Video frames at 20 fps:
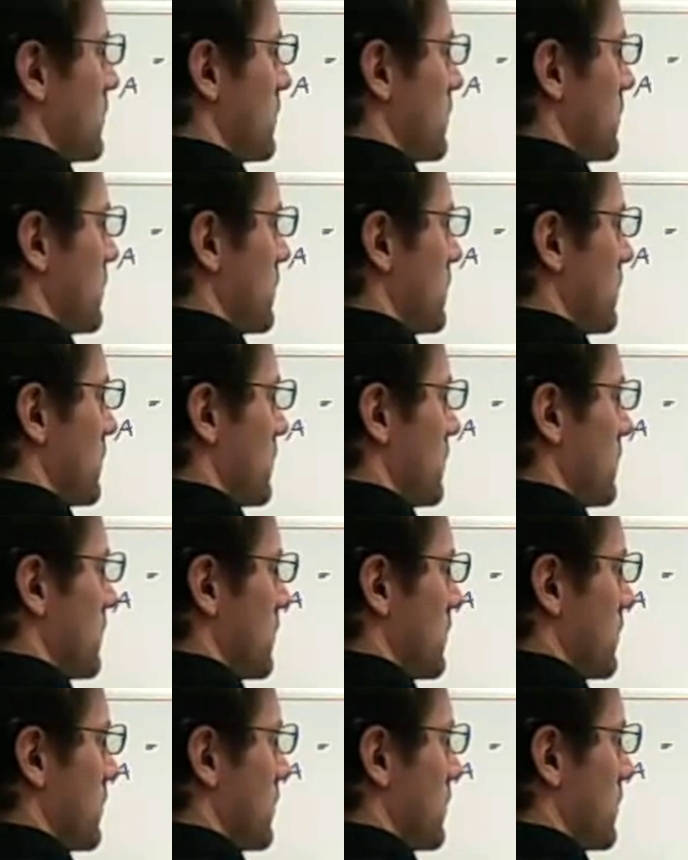
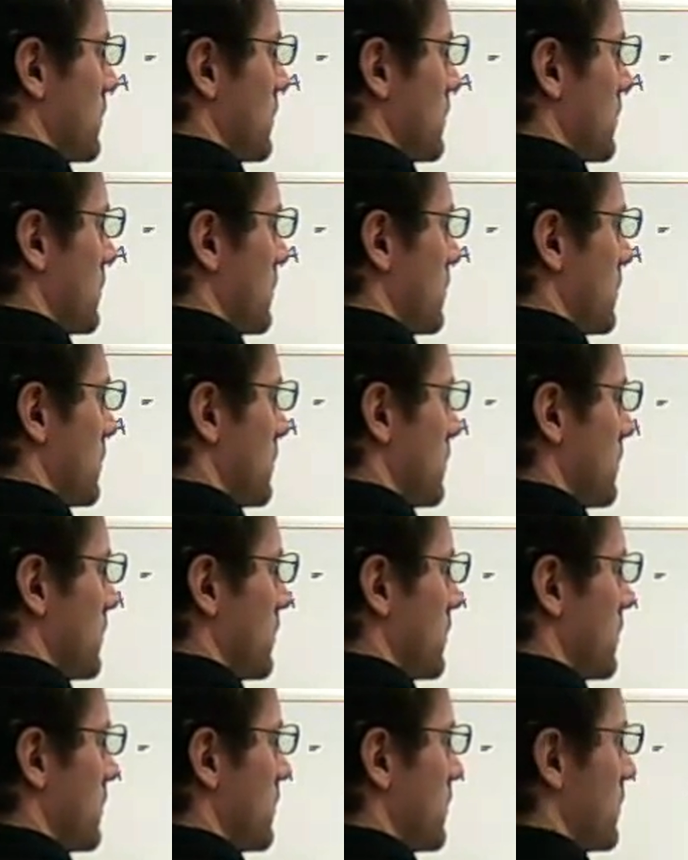
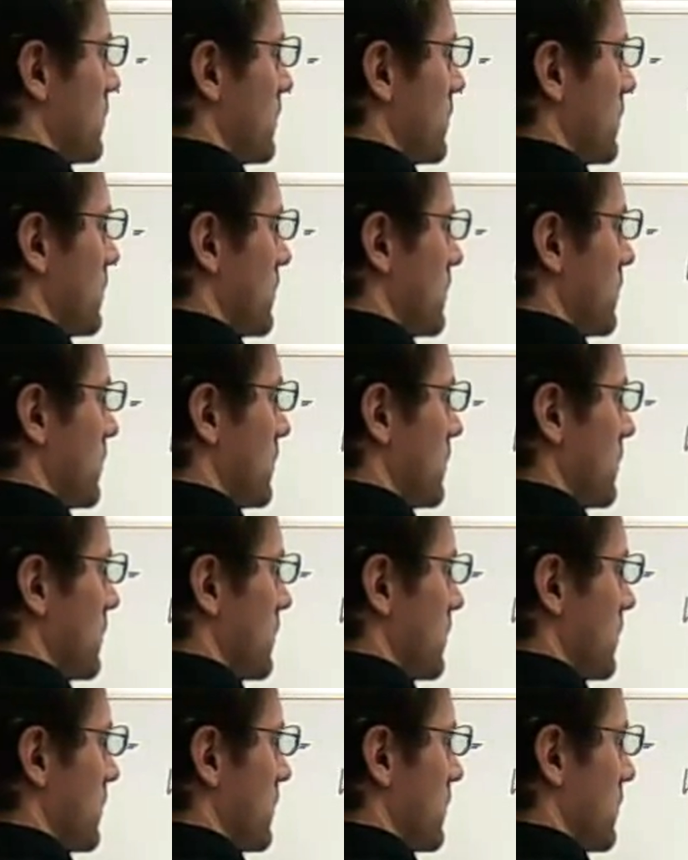
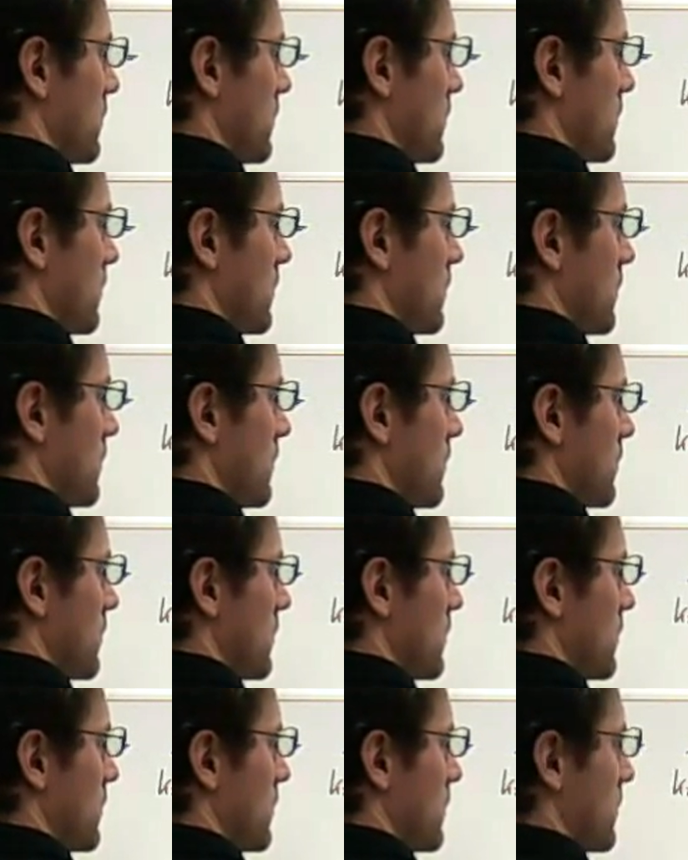
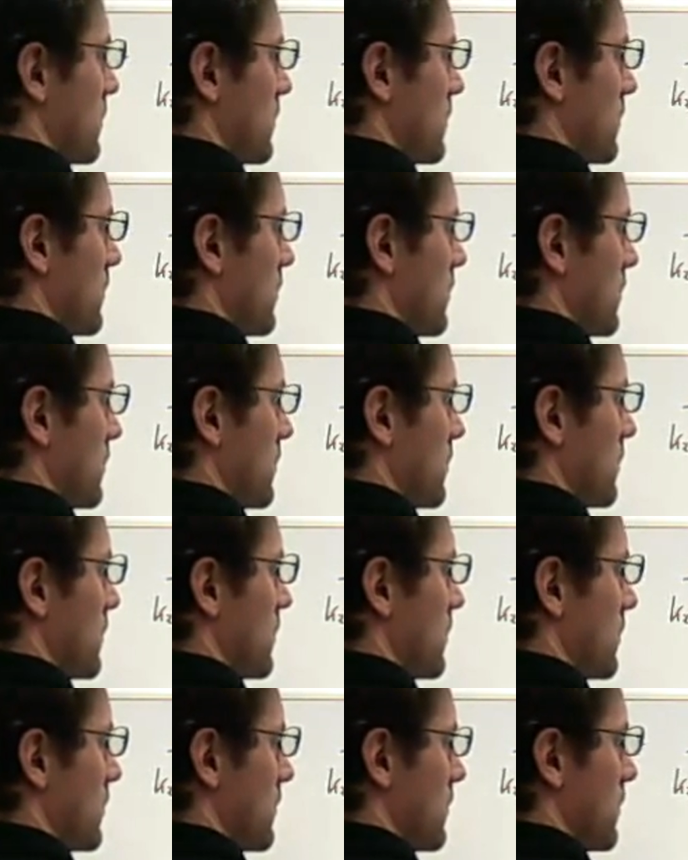
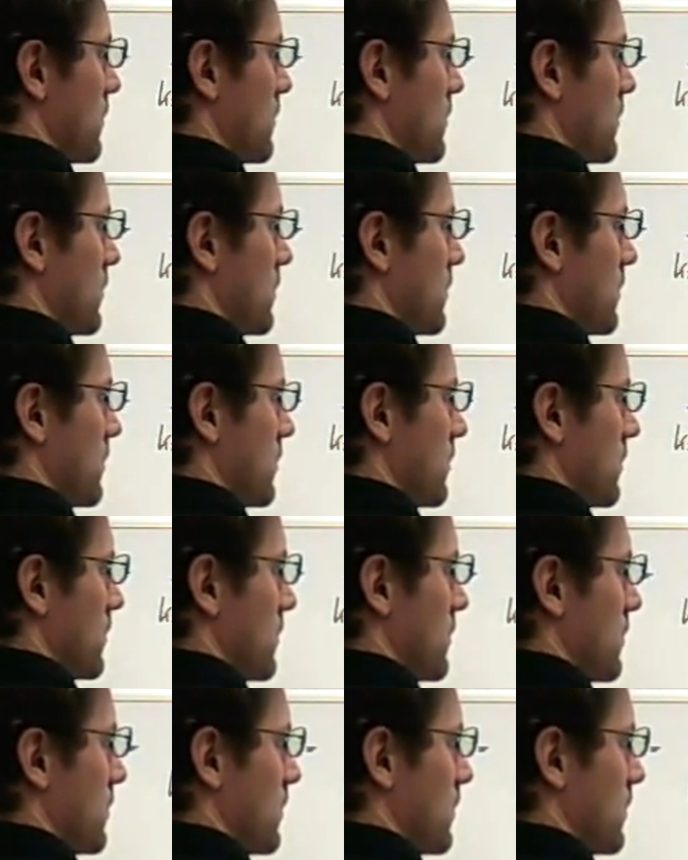[no speech]